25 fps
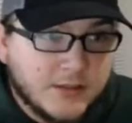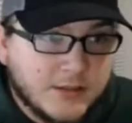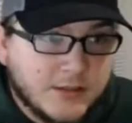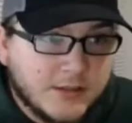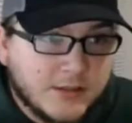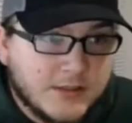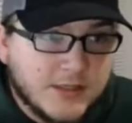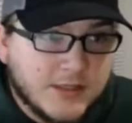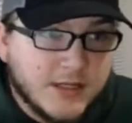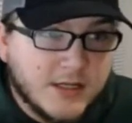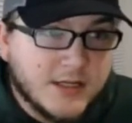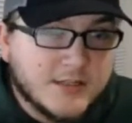
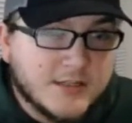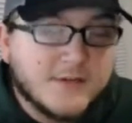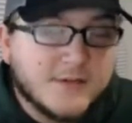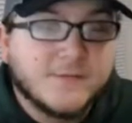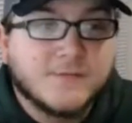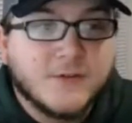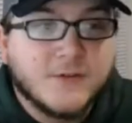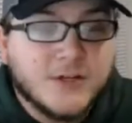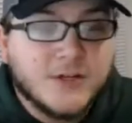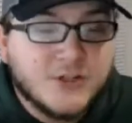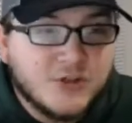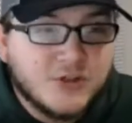it's a
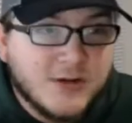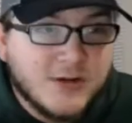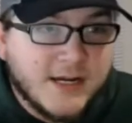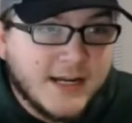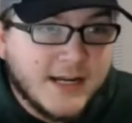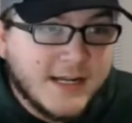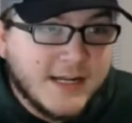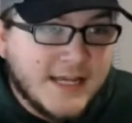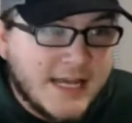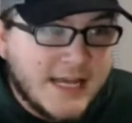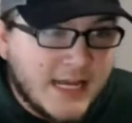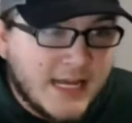
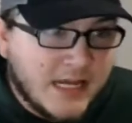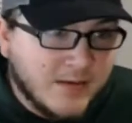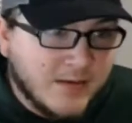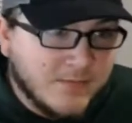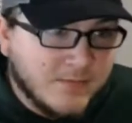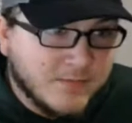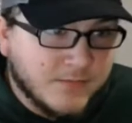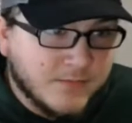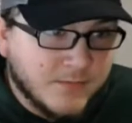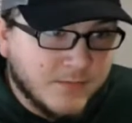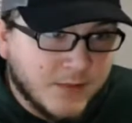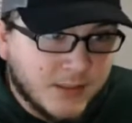frustrating
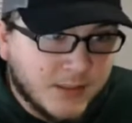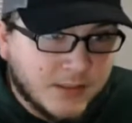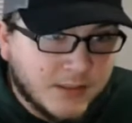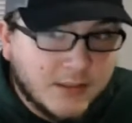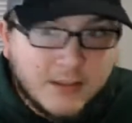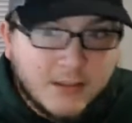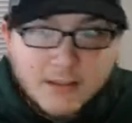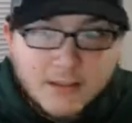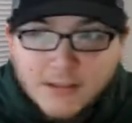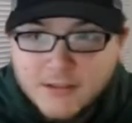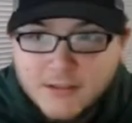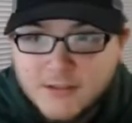game
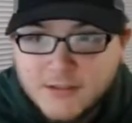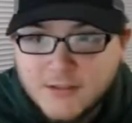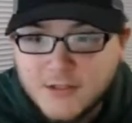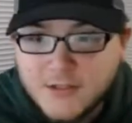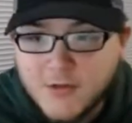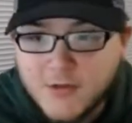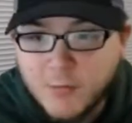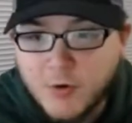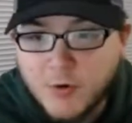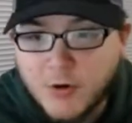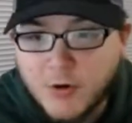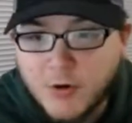to
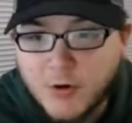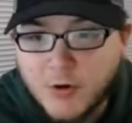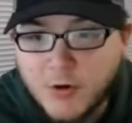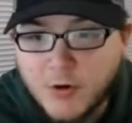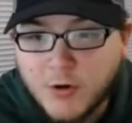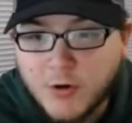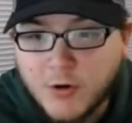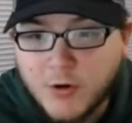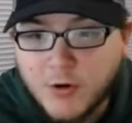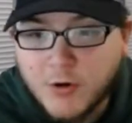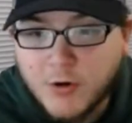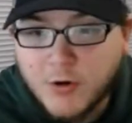the point where
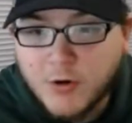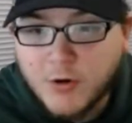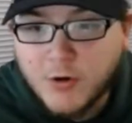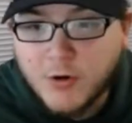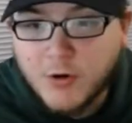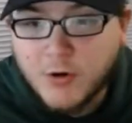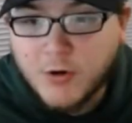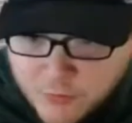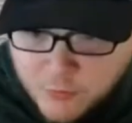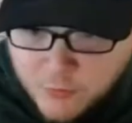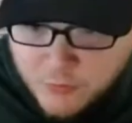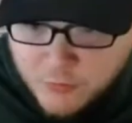I don't
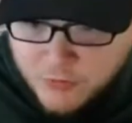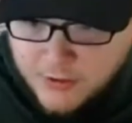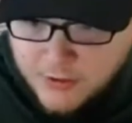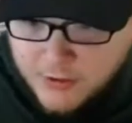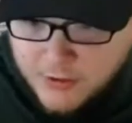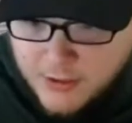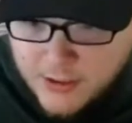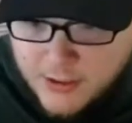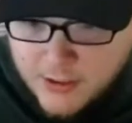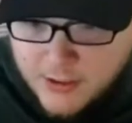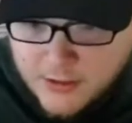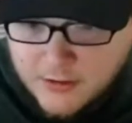even
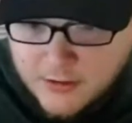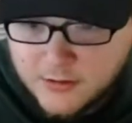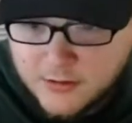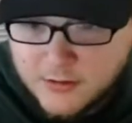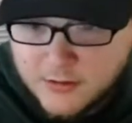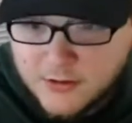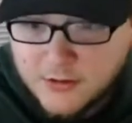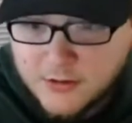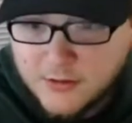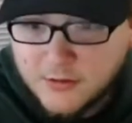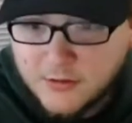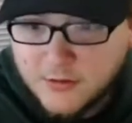really
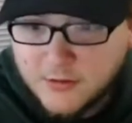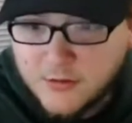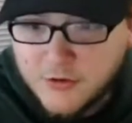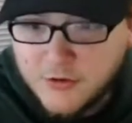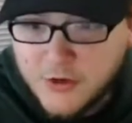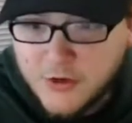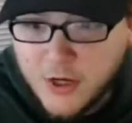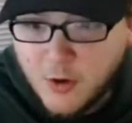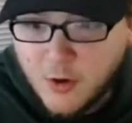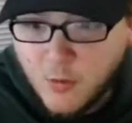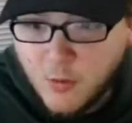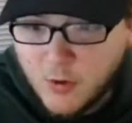
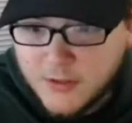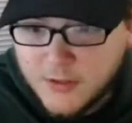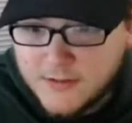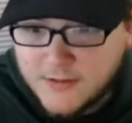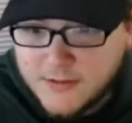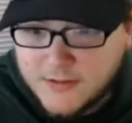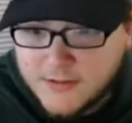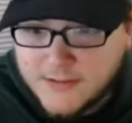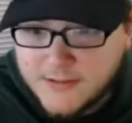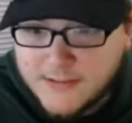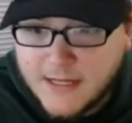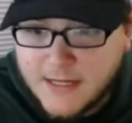know what
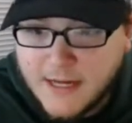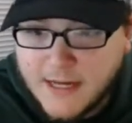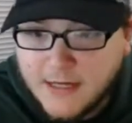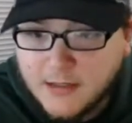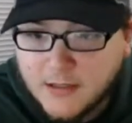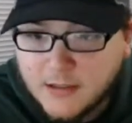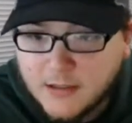to say.